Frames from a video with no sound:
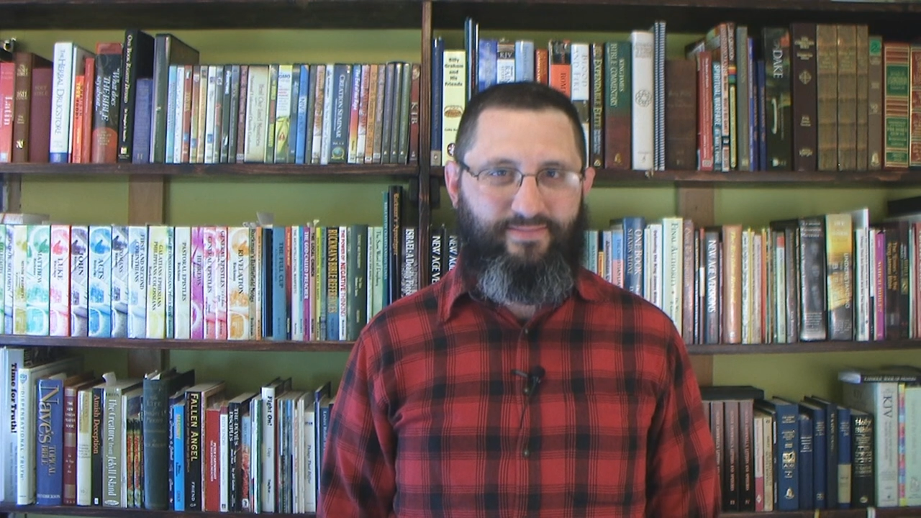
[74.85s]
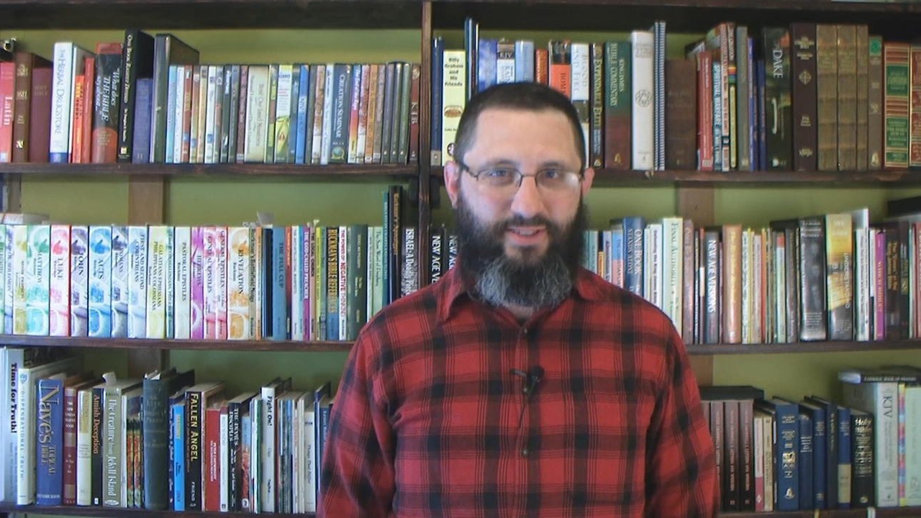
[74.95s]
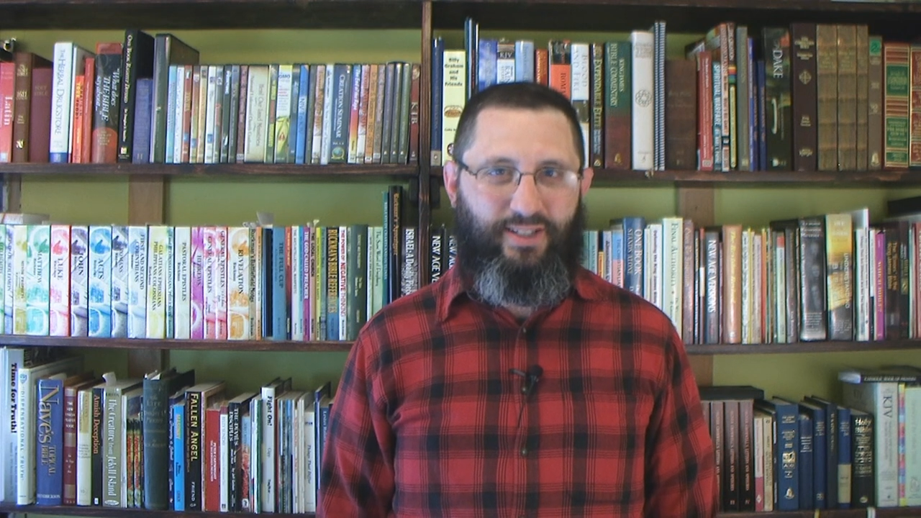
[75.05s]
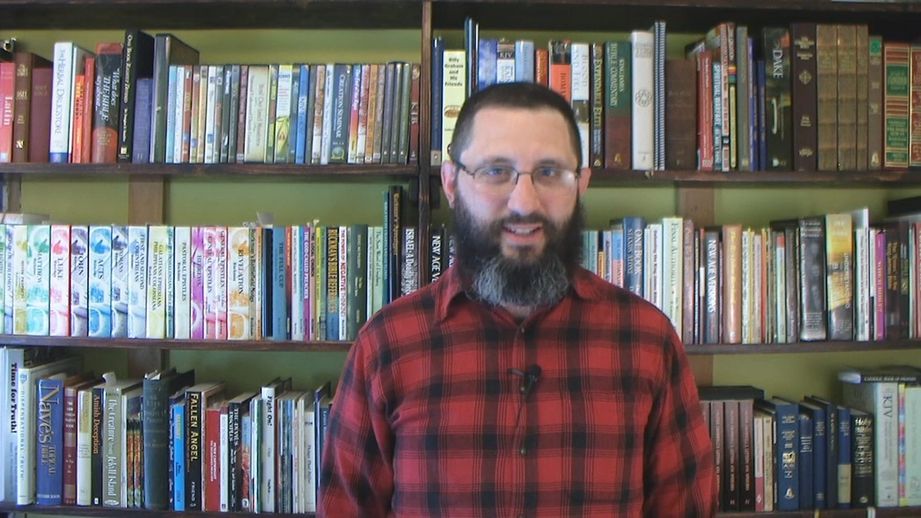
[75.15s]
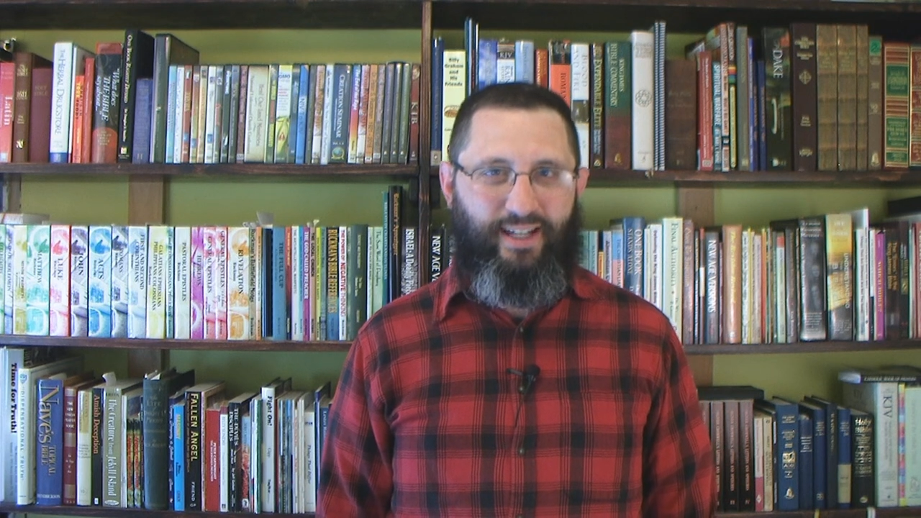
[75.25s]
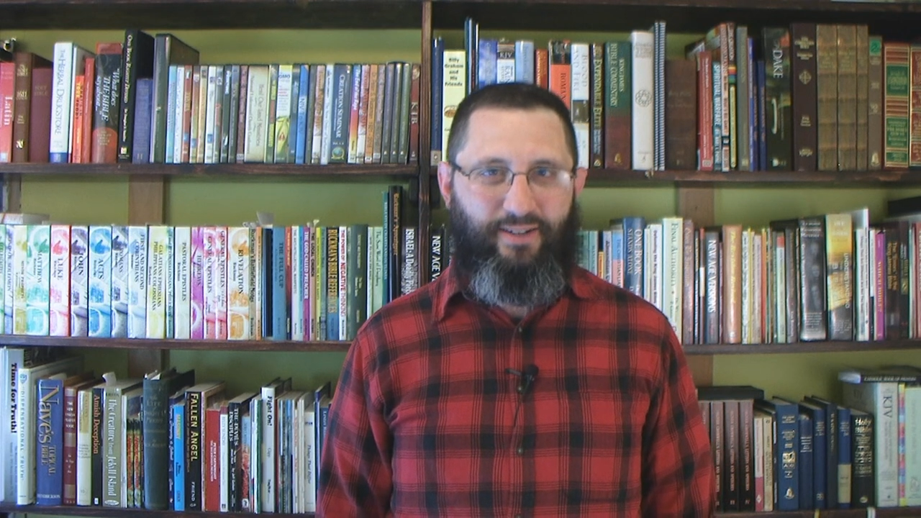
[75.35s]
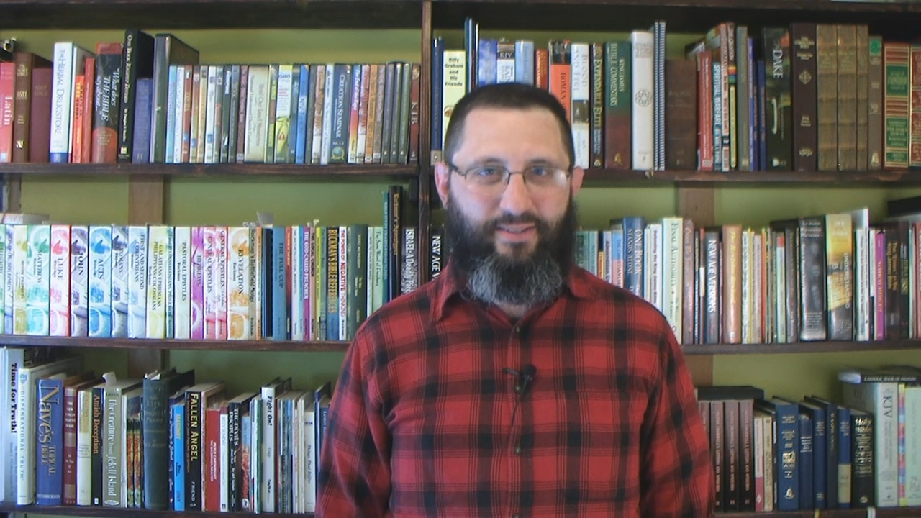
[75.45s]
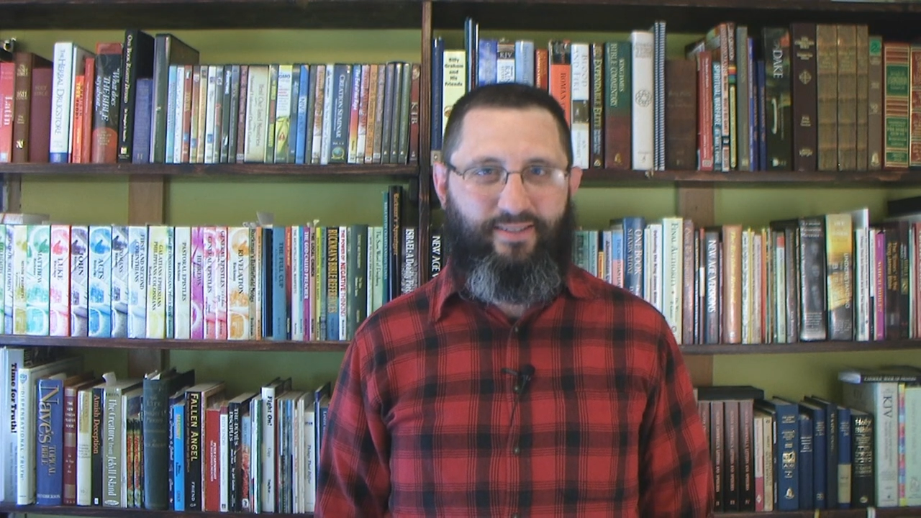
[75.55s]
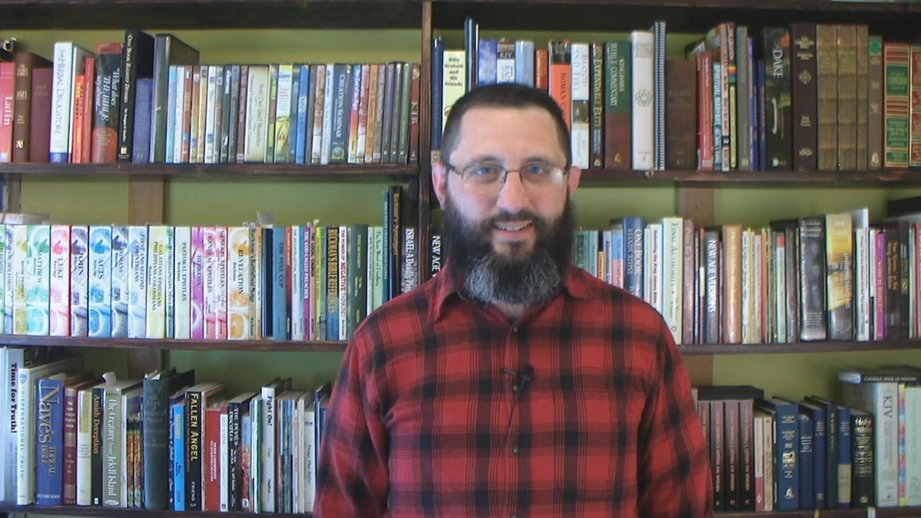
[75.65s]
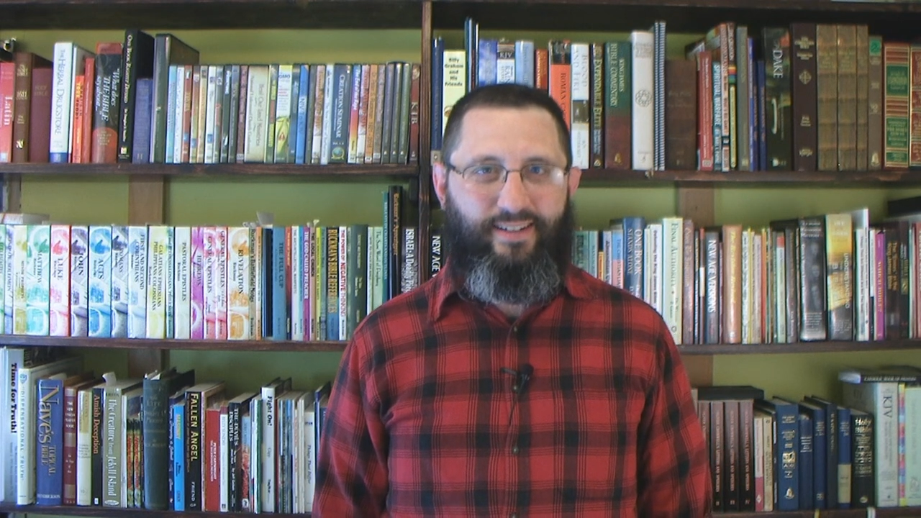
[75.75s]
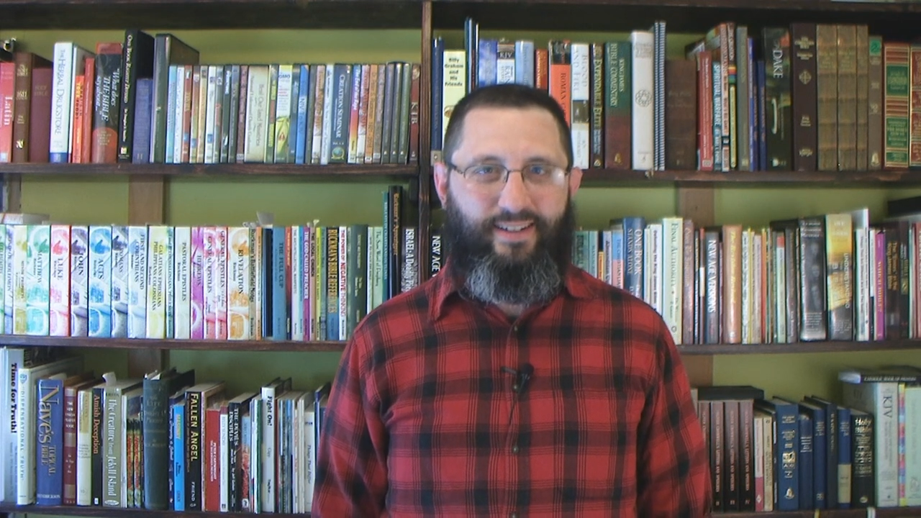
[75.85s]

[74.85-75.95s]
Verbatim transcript: seeing that one.